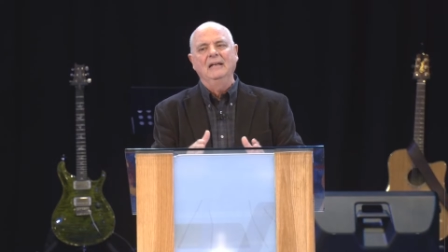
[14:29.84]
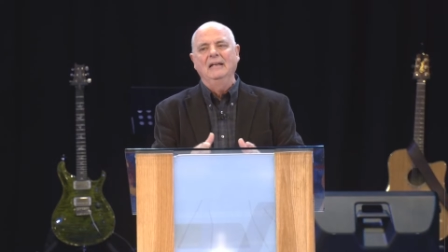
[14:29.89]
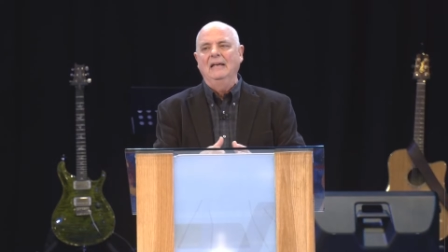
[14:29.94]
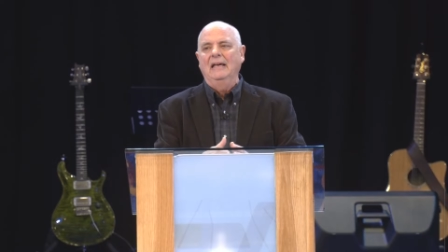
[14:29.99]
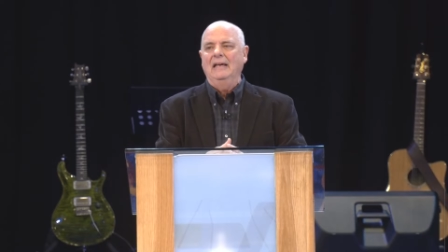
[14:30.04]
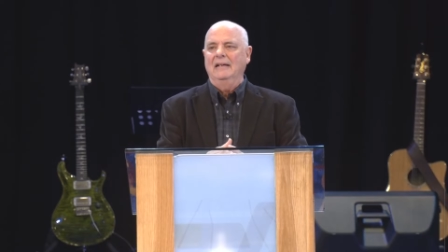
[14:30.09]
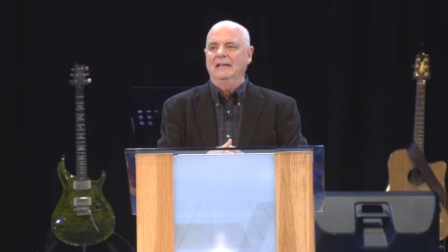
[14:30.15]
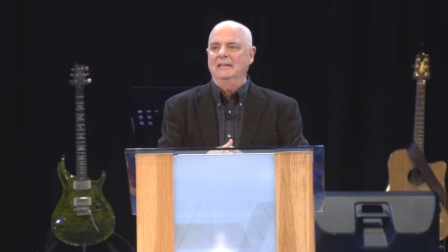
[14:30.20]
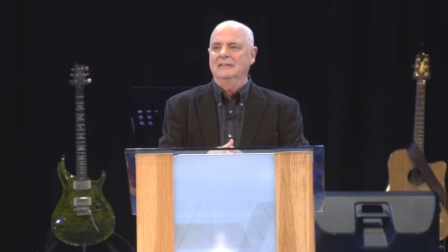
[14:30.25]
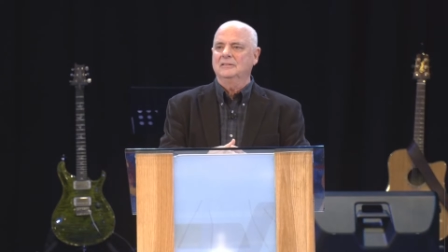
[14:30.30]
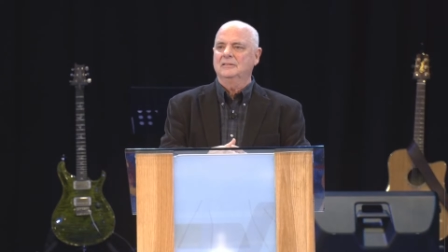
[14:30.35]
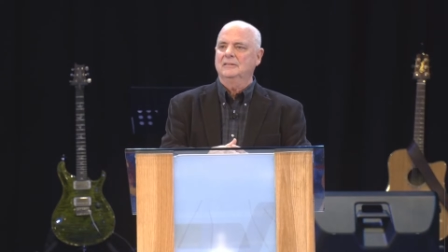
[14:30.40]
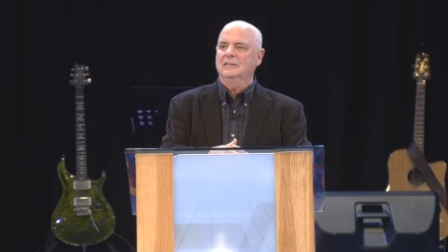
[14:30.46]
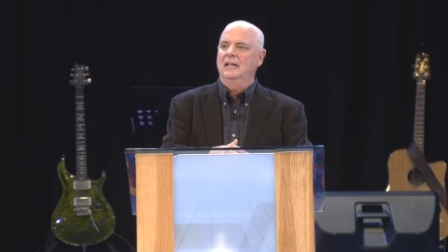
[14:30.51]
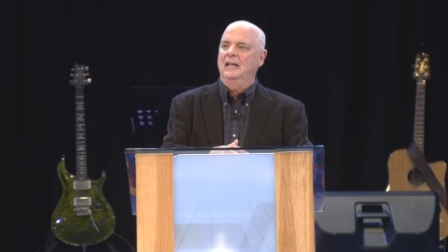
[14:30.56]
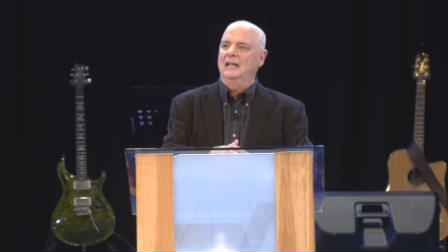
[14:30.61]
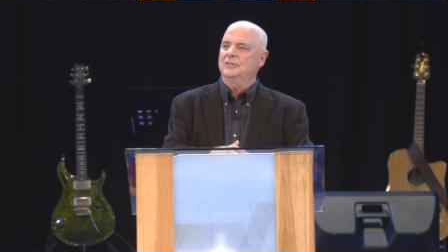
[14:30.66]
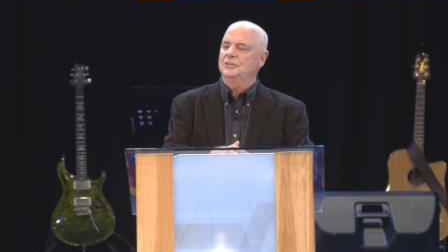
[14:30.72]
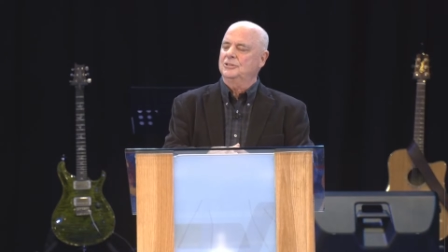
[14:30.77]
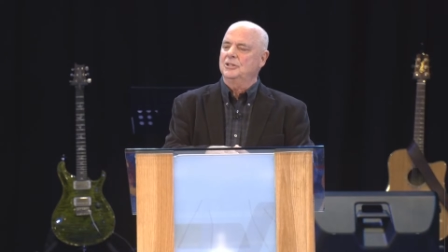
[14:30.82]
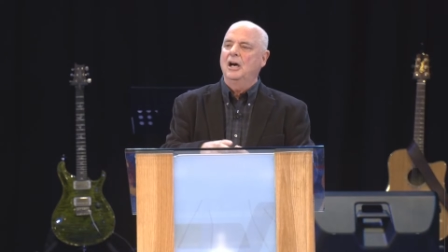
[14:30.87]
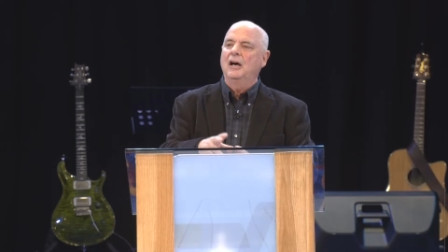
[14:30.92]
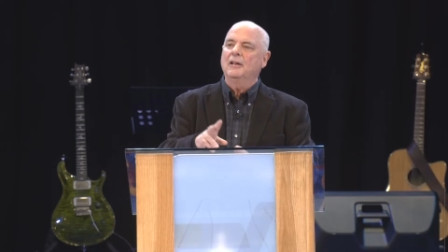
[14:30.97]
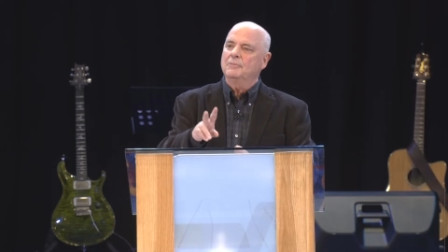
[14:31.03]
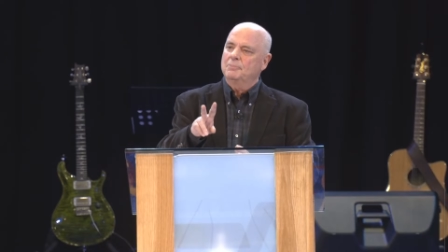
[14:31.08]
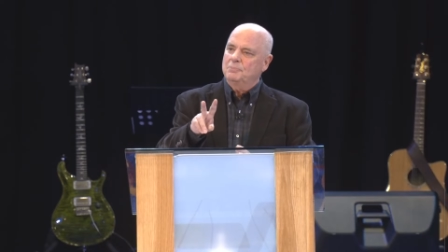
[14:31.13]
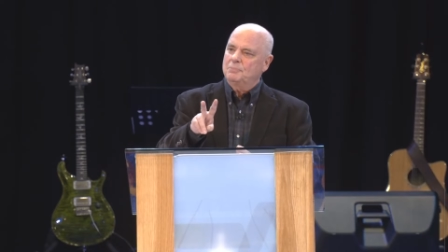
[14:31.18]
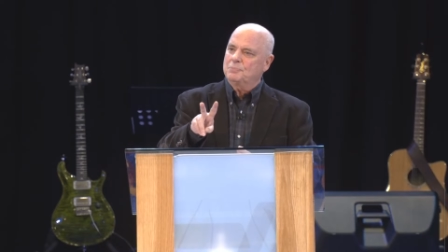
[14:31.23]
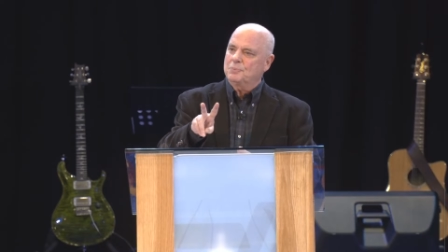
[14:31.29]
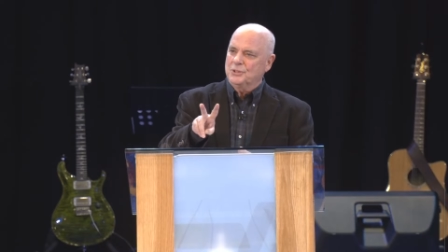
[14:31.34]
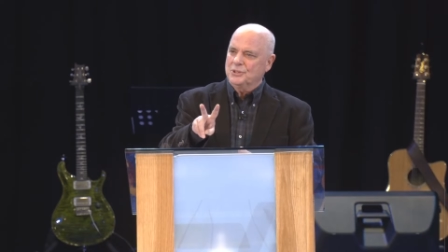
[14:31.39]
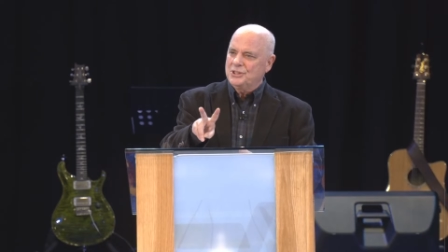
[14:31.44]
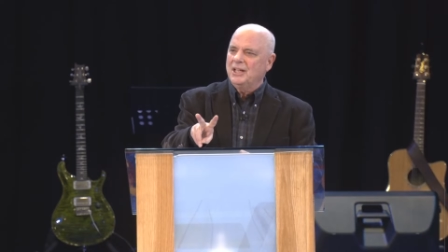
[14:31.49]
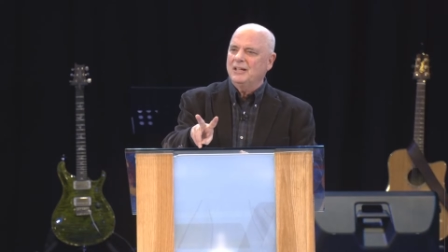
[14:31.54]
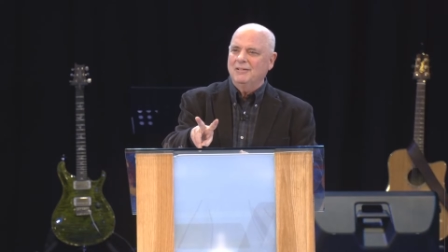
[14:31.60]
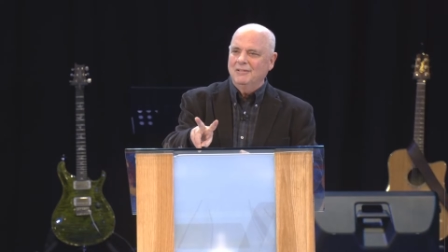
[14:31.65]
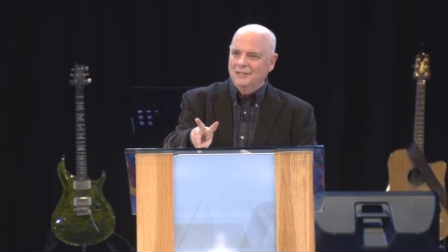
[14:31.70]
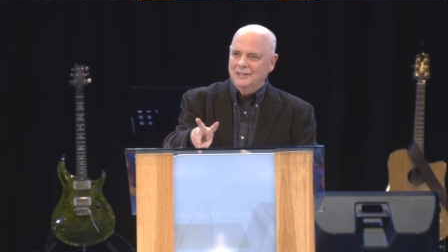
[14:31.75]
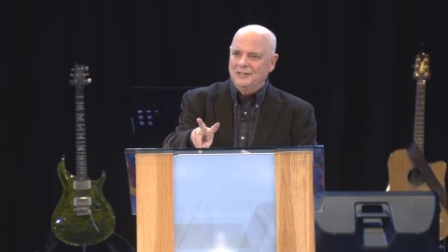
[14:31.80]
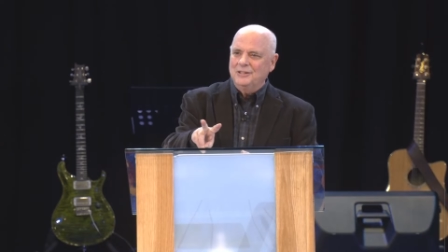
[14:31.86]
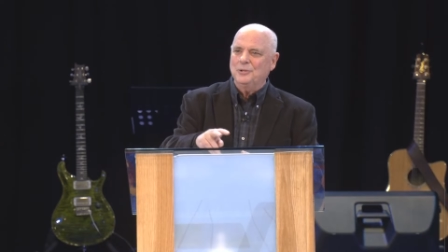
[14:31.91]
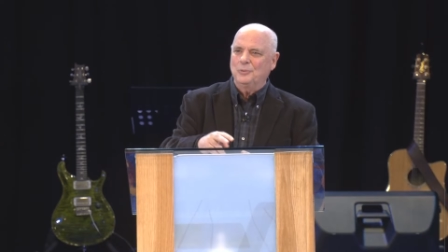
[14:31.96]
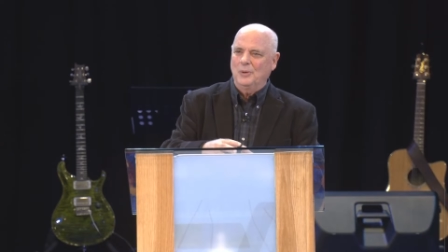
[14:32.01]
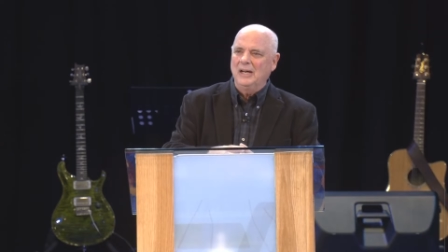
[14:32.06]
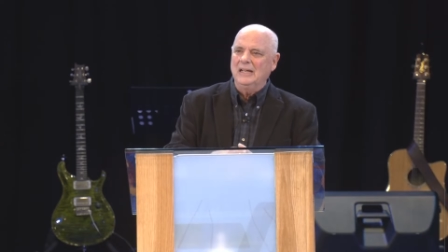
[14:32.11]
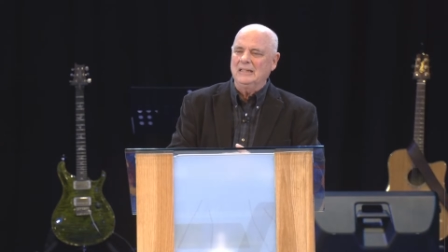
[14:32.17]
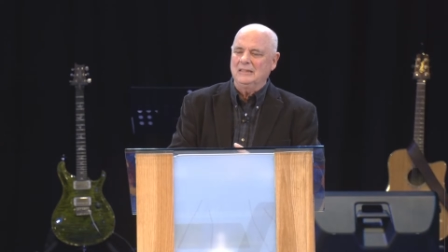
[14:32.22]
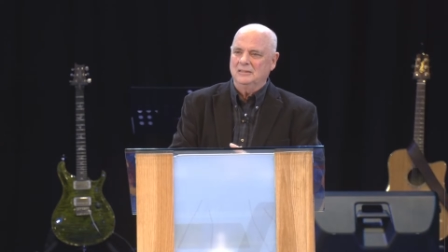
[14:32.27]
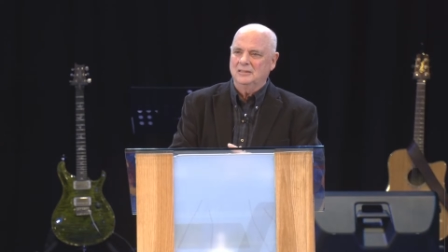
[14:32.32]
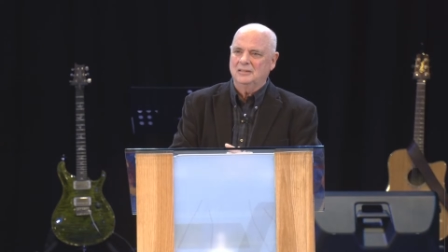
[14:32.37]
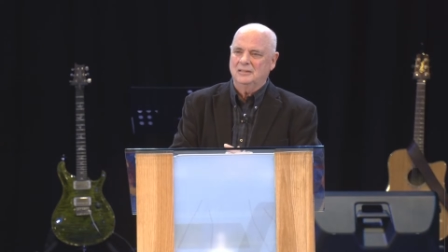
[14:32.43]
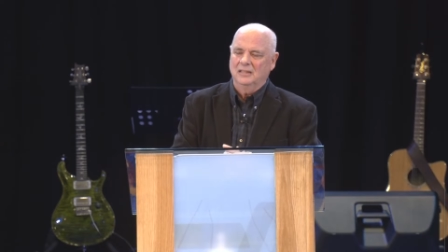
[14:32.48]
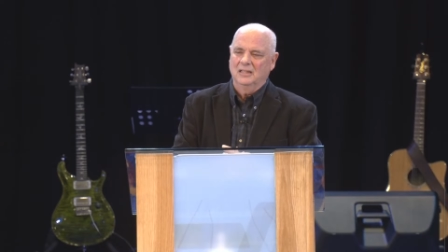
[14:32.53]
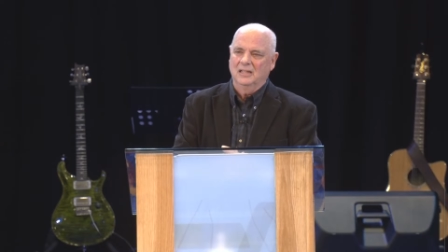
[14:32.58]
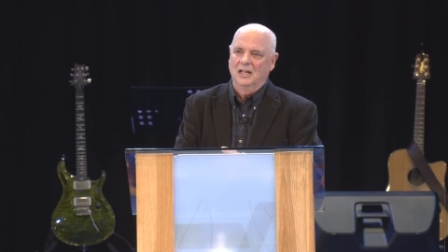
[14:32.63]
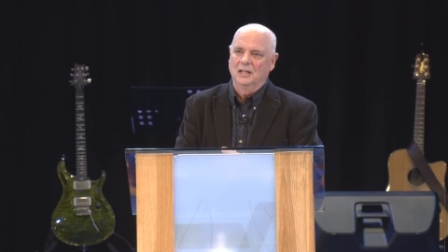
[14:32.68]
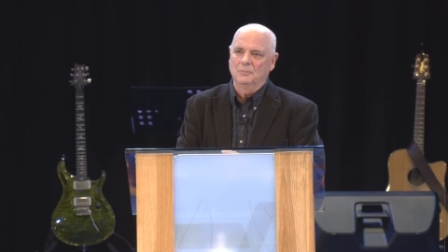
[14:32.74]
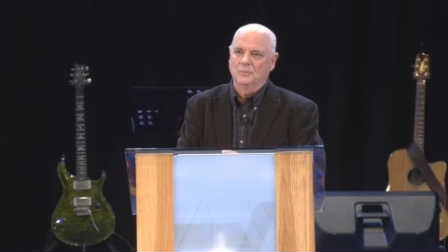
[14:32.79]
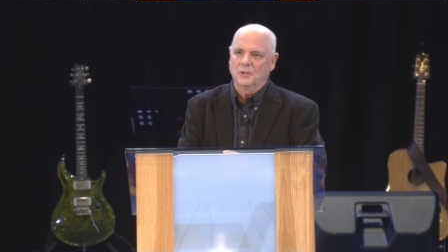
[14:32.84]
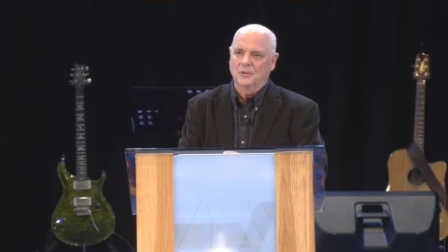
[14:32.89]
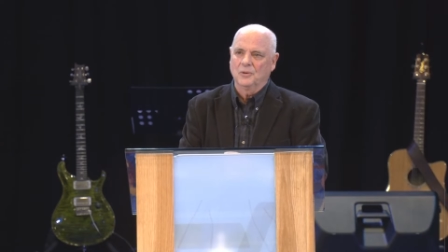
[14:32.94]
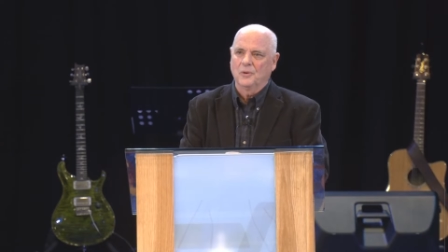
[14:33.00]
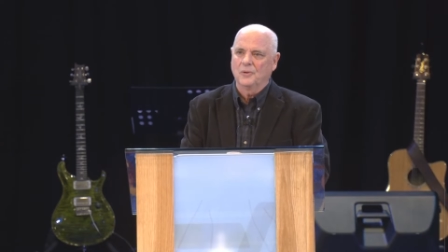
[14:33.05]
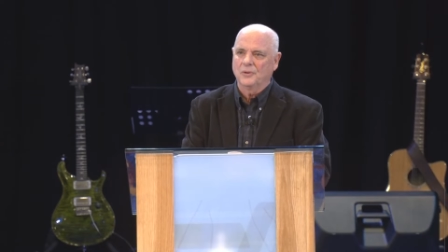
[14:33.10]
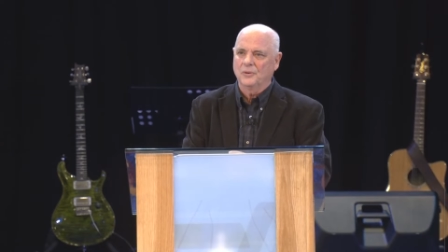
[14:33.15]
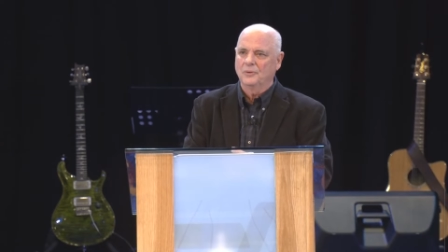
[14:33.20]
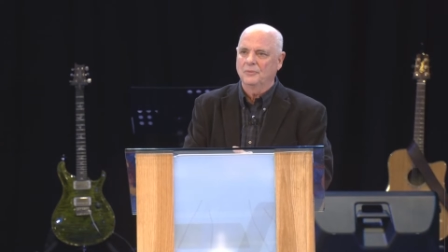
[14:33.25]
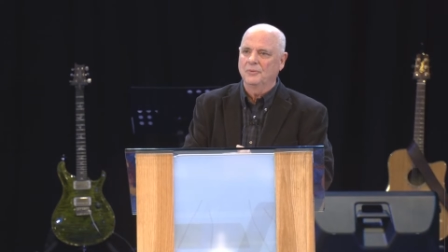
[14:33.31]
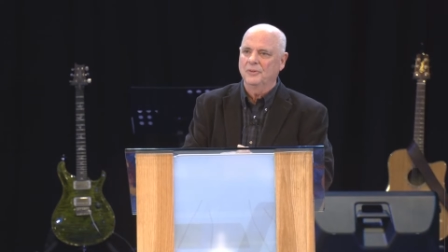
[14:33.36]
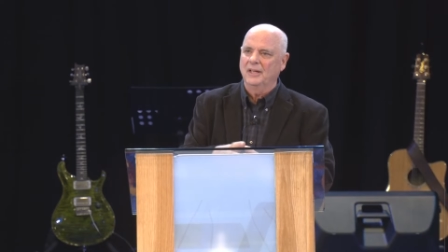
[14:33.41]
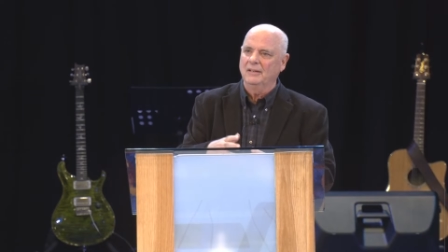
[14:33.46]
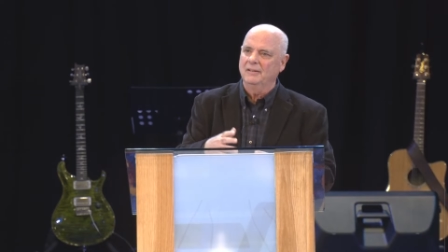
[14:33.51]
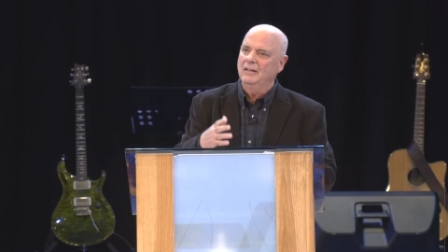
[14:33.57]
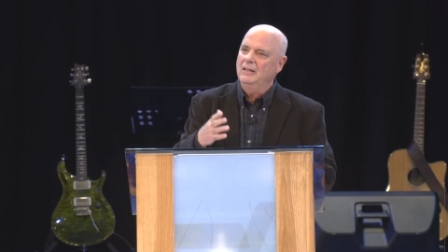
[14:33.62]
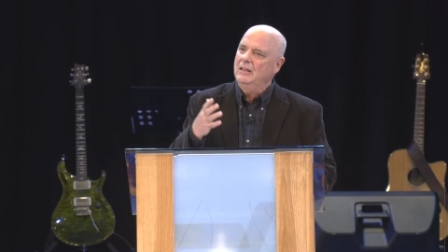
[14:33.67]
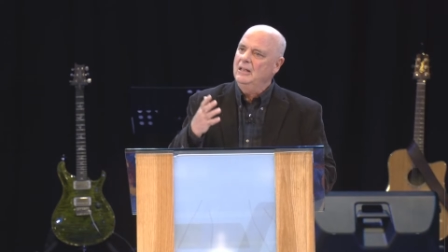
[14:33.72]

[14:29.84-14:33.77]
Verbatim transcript: and it's, I saw it particularly twice in Alamogordo that